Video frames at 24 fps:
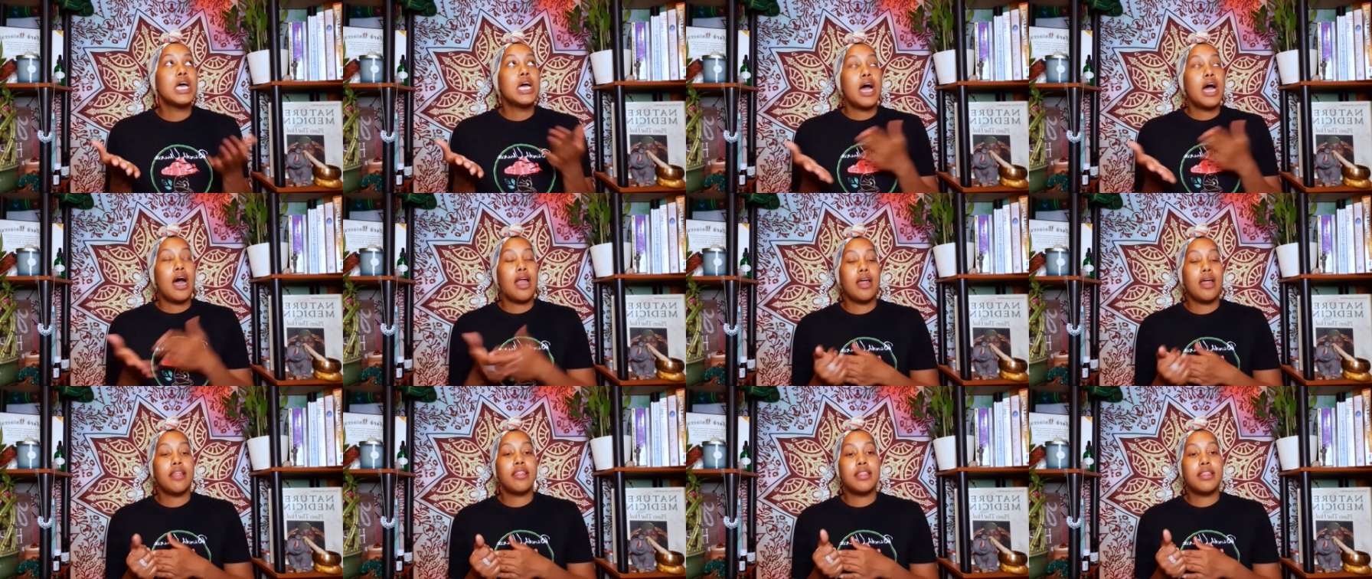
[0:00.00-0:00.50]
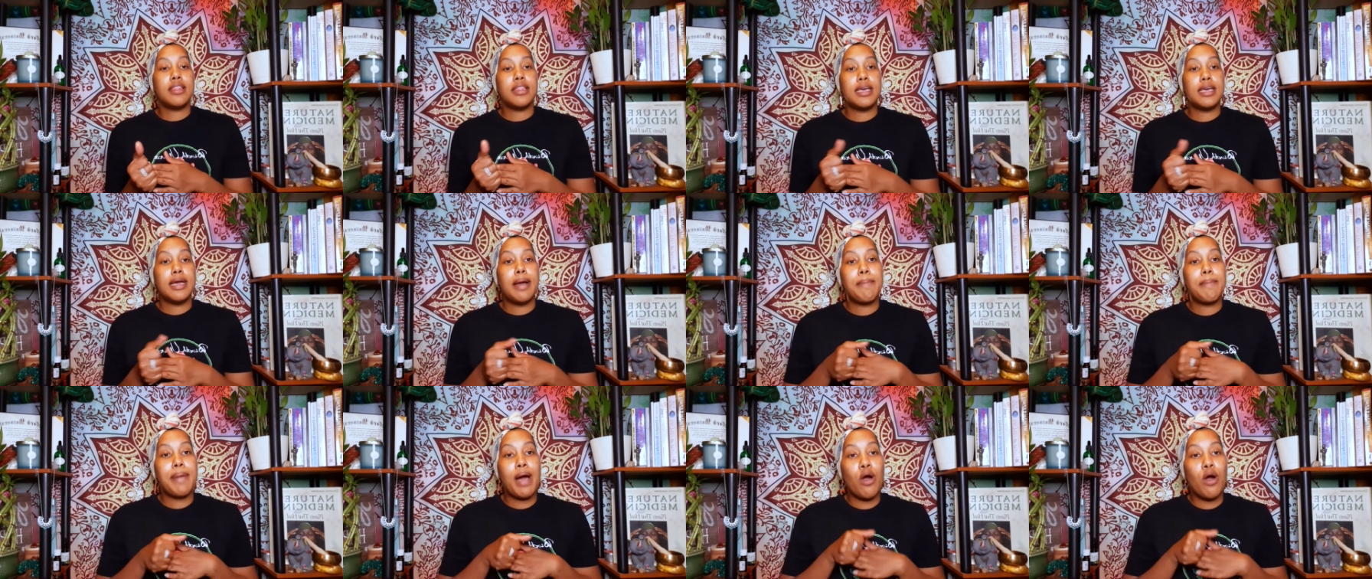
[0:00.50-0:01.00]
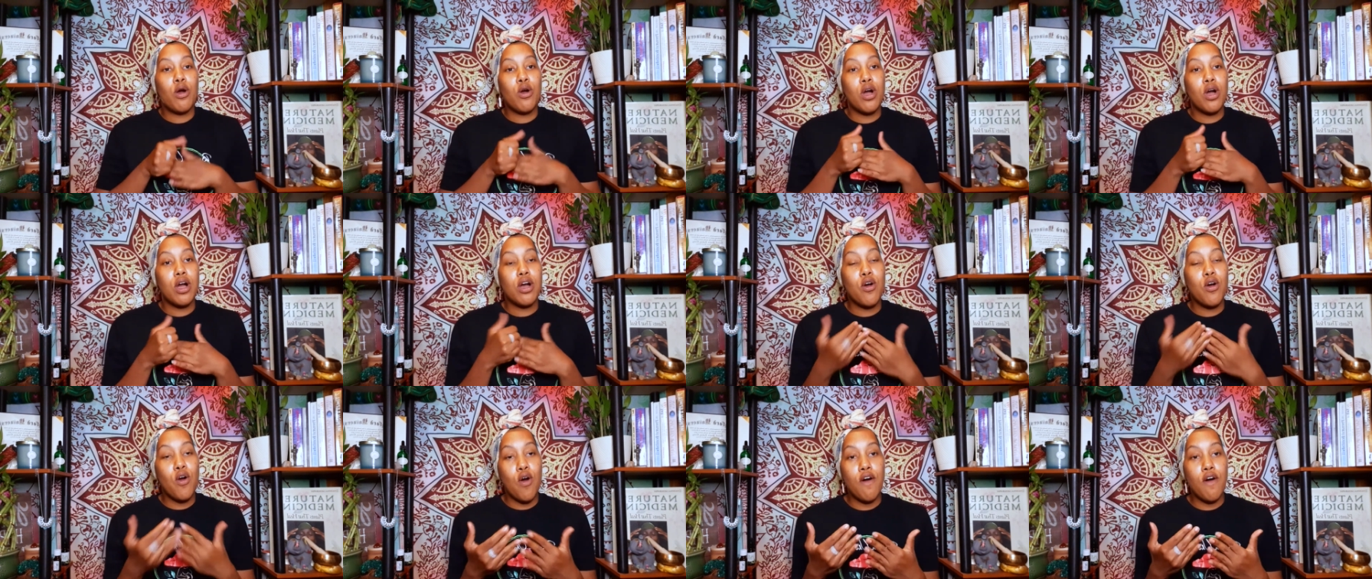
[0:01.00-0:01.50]
Another thing about
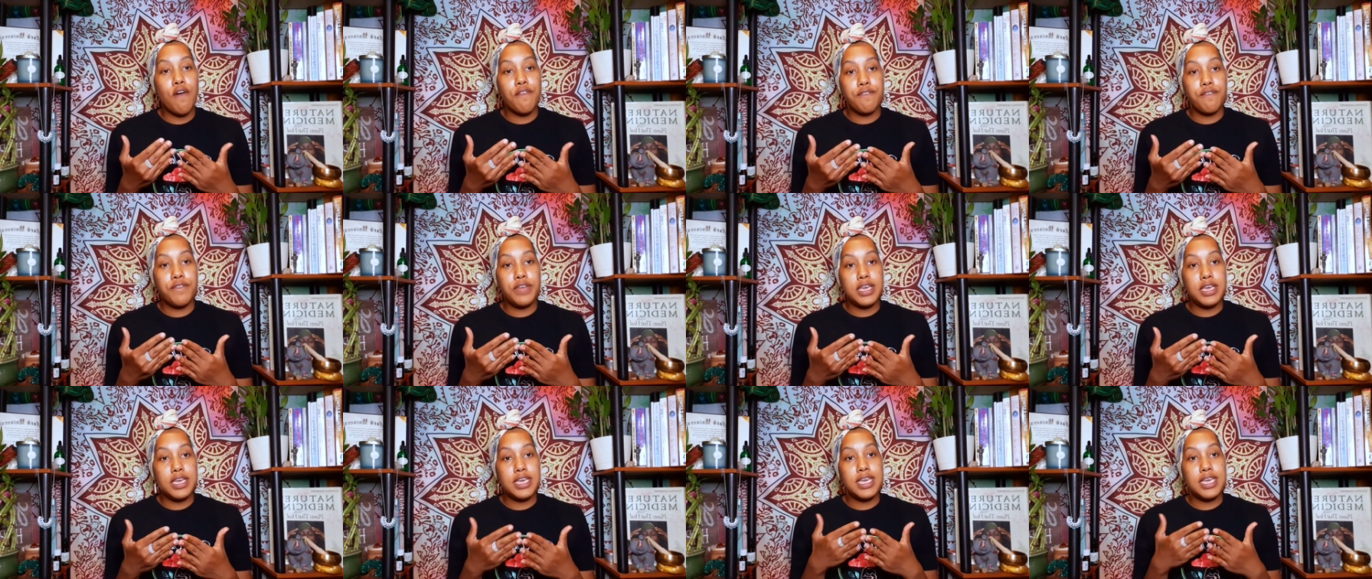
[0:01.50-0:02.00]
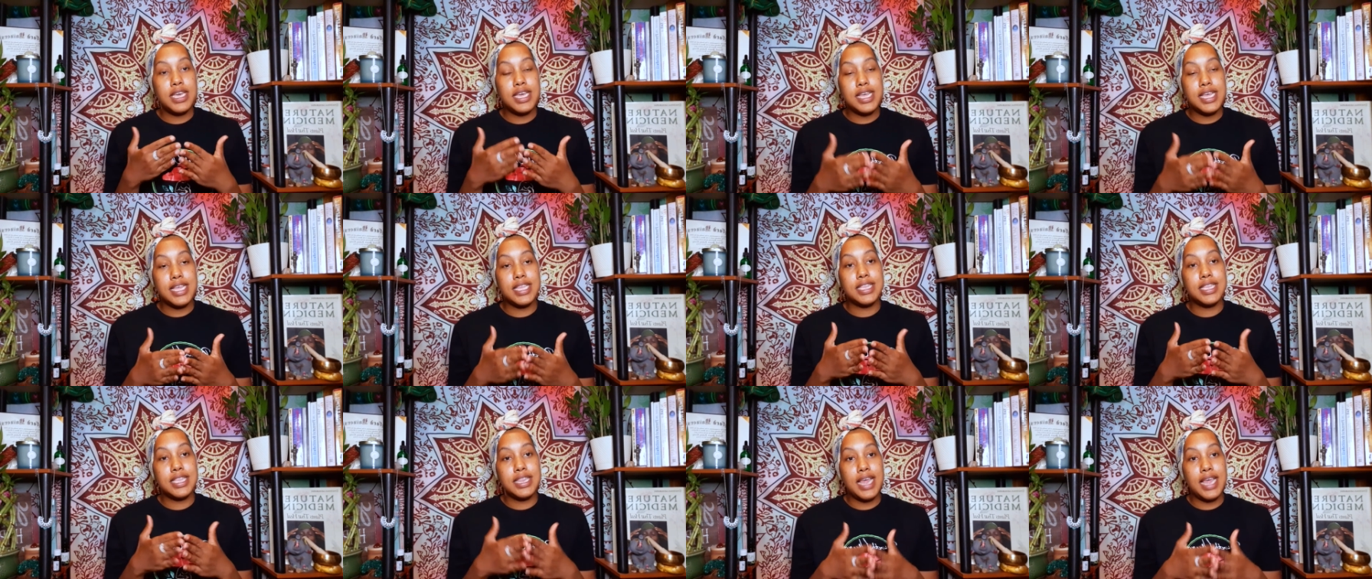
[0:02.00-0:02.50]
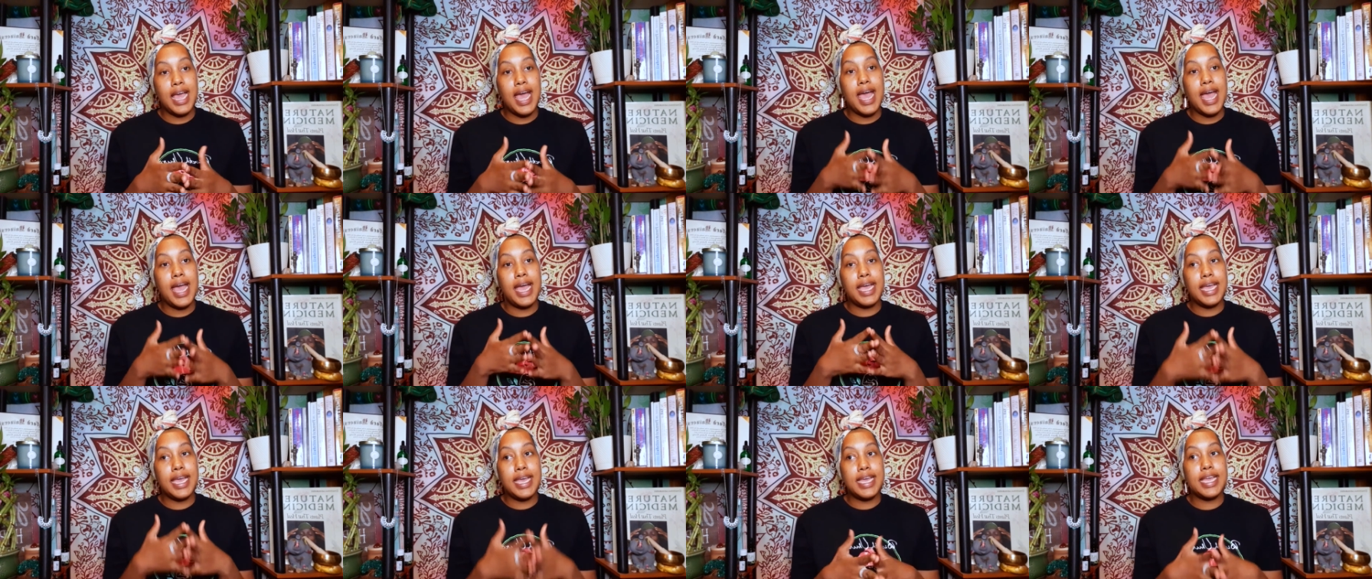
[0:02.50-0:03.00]
coffee is
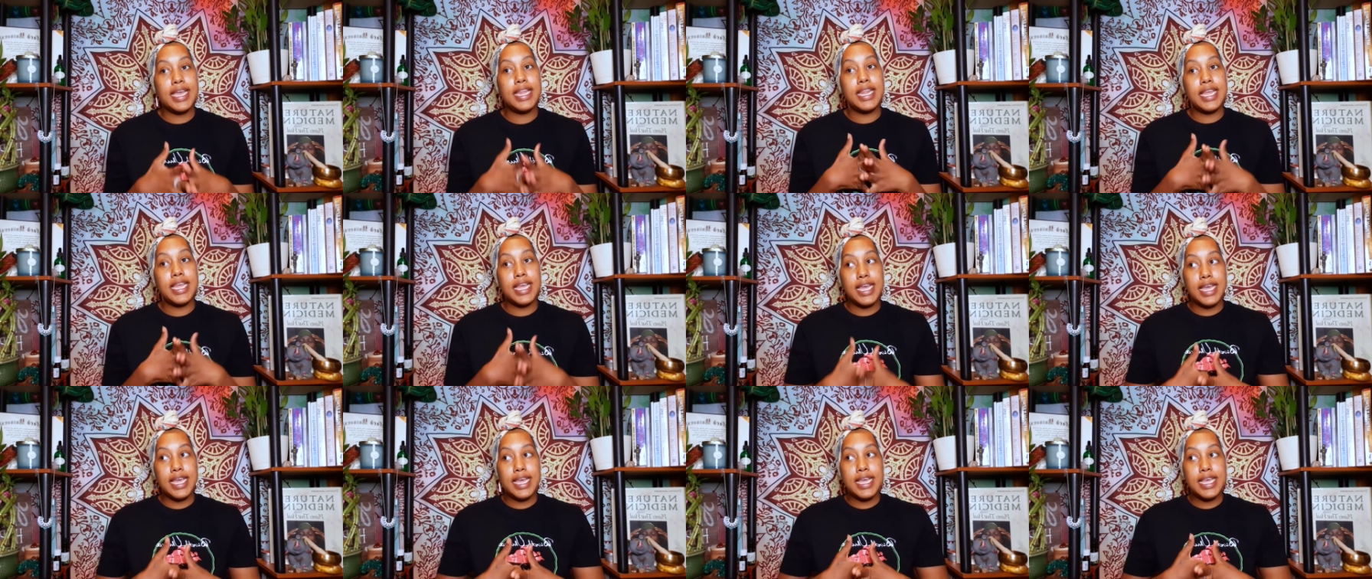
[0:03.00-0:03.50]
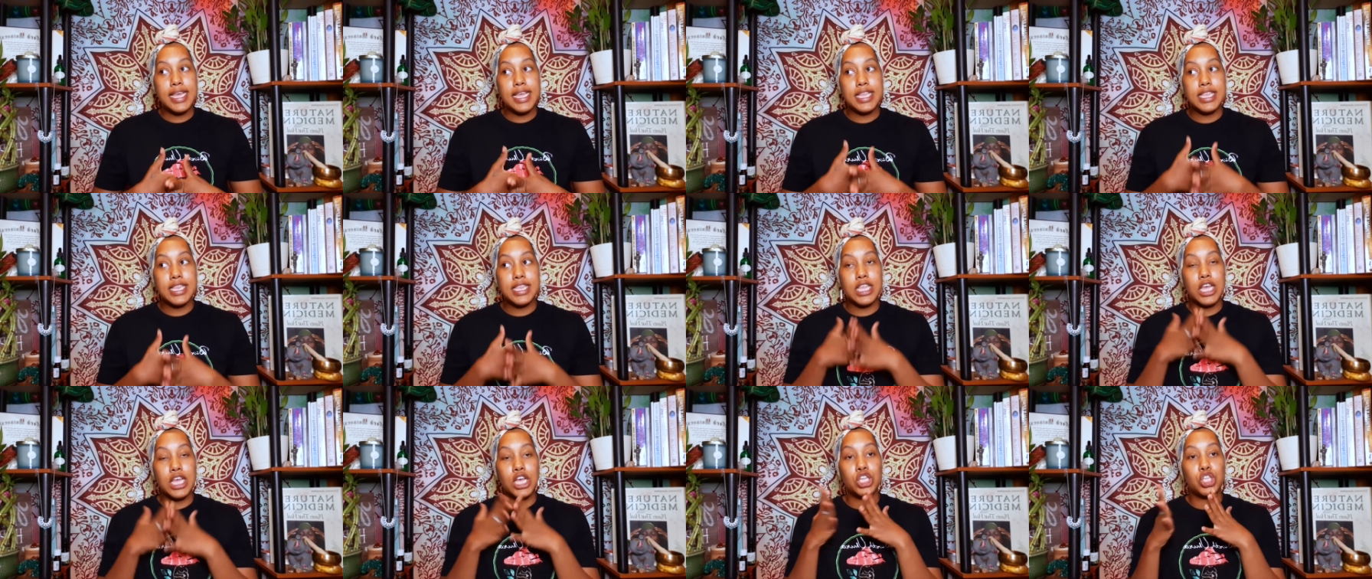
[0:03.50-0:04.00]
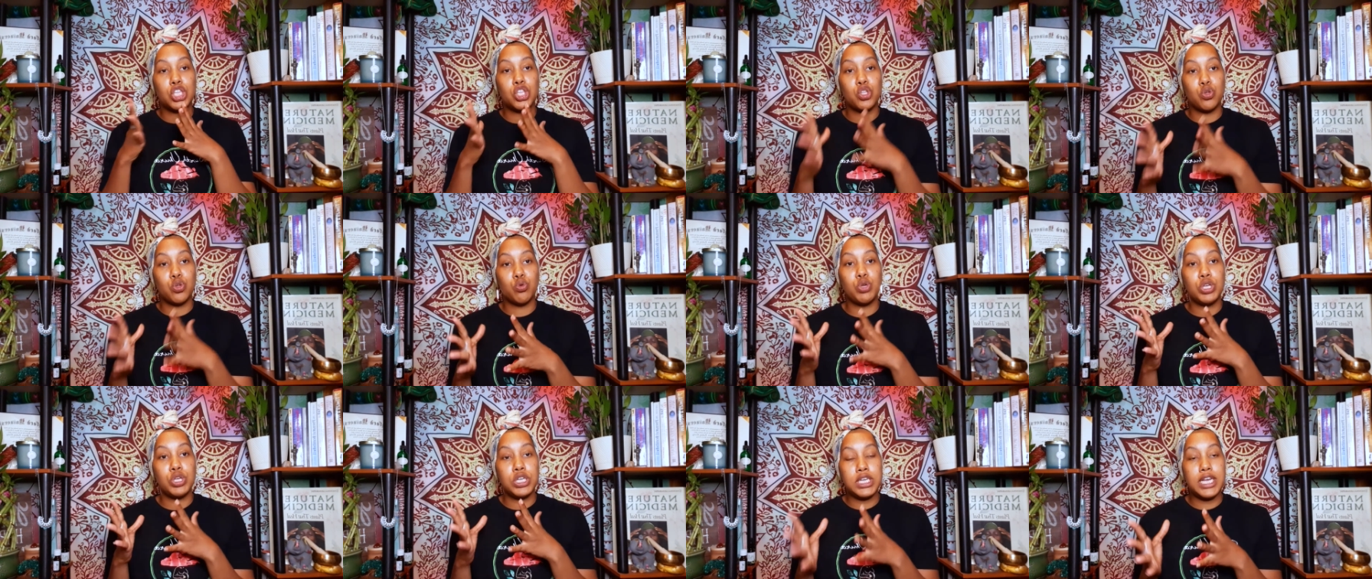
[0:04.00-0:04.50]
that it is
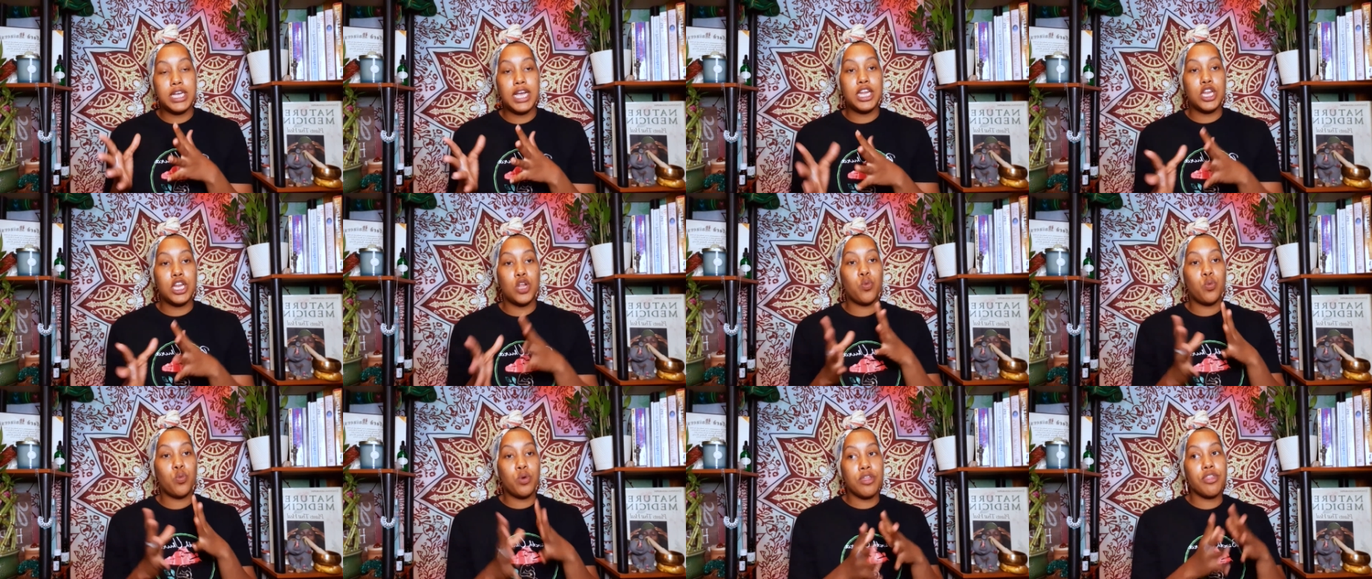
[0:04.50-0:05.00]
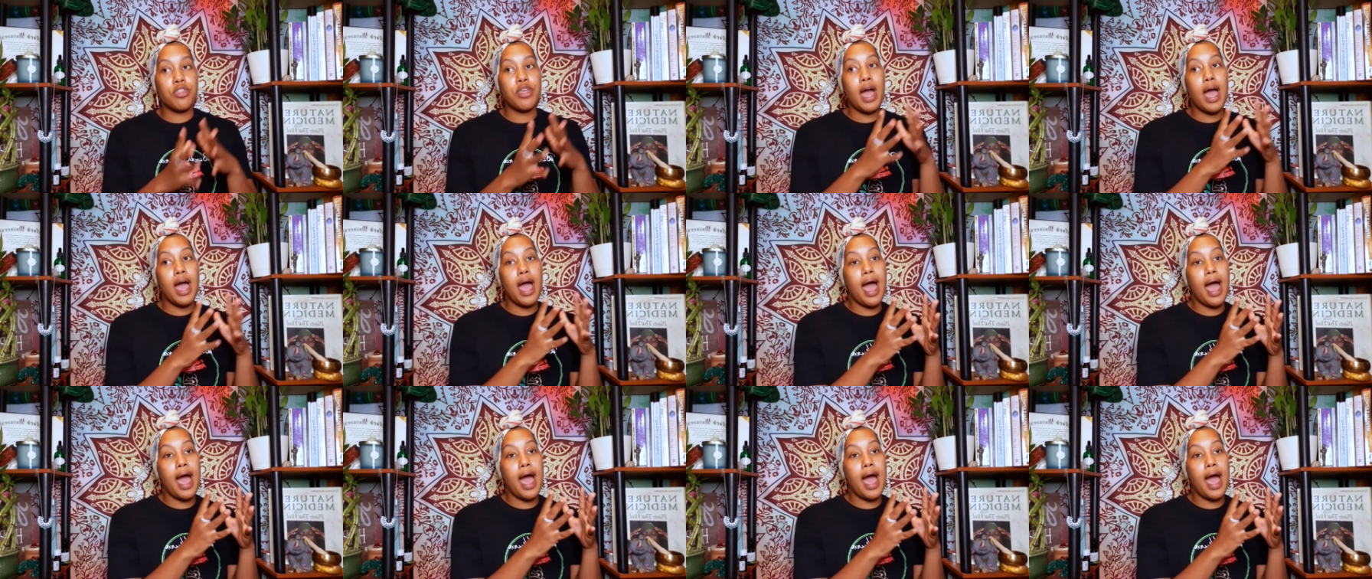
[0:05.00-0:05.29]
associated with